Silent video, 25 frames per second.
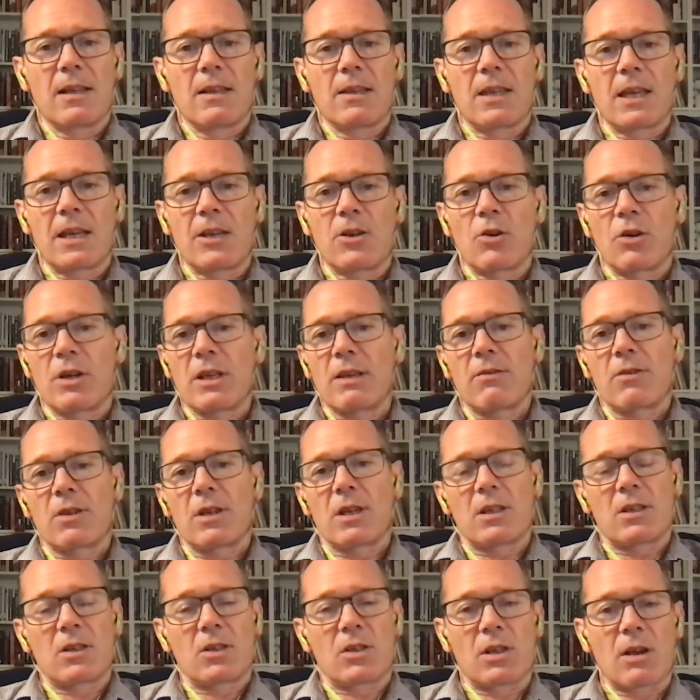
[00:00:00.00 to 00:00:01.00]
They're not even
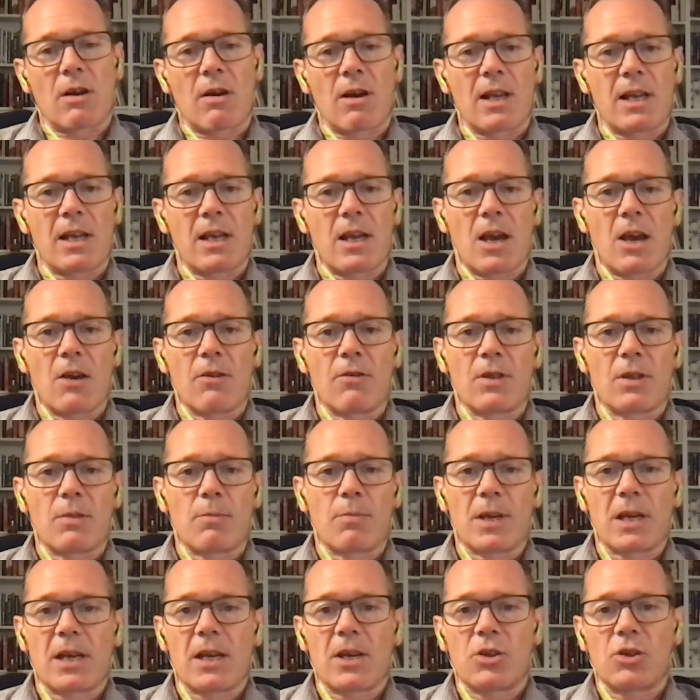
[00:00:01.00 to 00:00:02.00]
necessarily over the
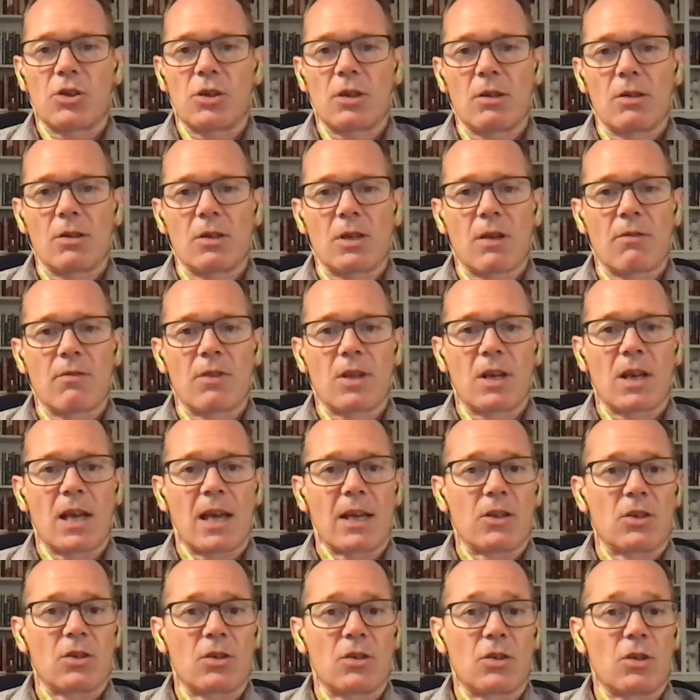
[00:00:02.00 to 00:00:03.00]
big issues over the
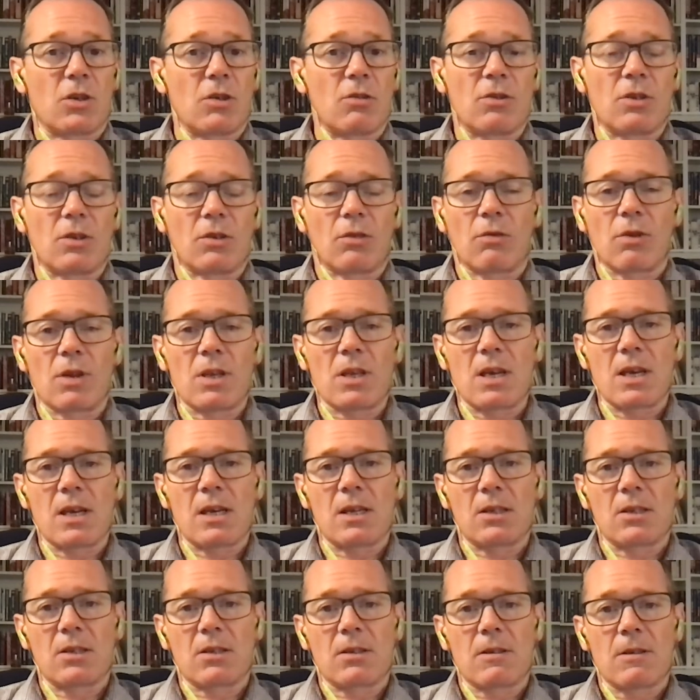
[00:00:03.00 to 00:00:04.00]
next 2 to 3
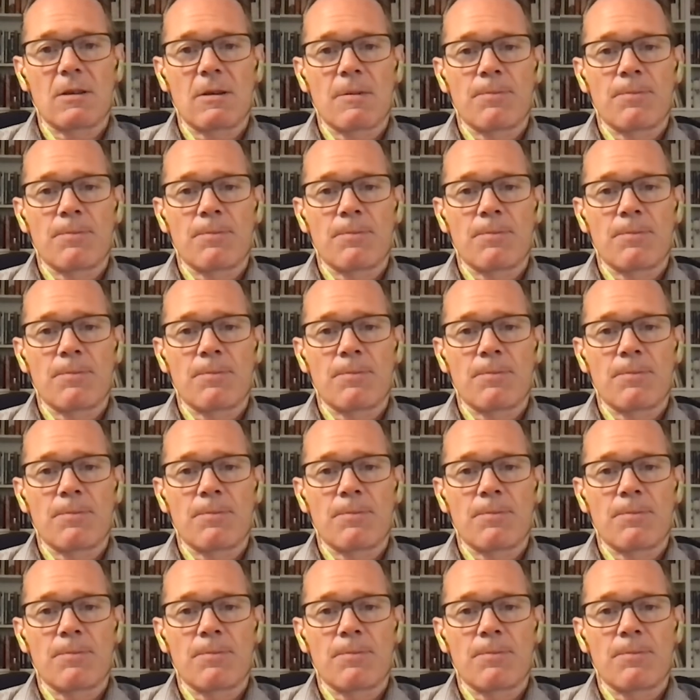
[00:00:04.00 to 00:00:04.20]
years.